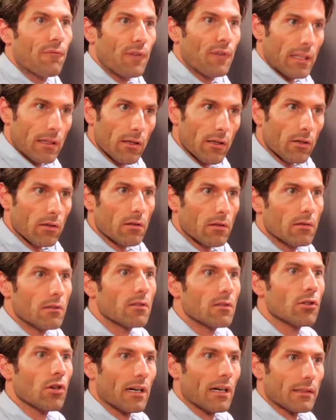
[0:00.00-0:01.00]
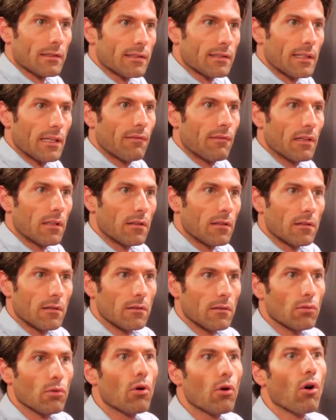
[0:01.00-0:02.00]
video you are receiving
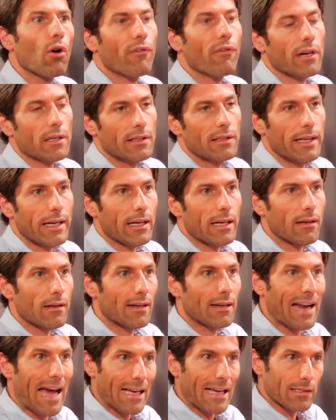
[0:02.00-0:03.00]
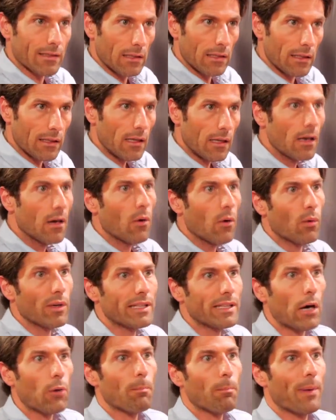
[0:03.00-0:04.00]
to go over the air nicely
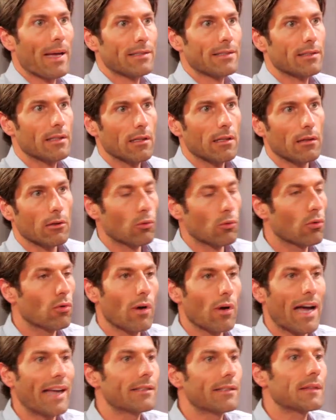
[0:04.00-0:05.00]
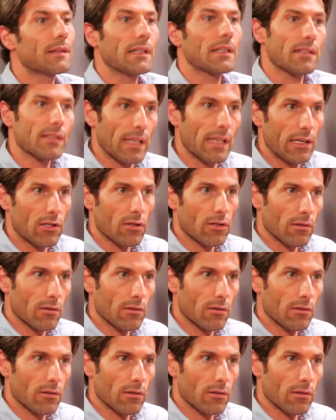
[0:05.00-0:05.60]
without passing through editing station.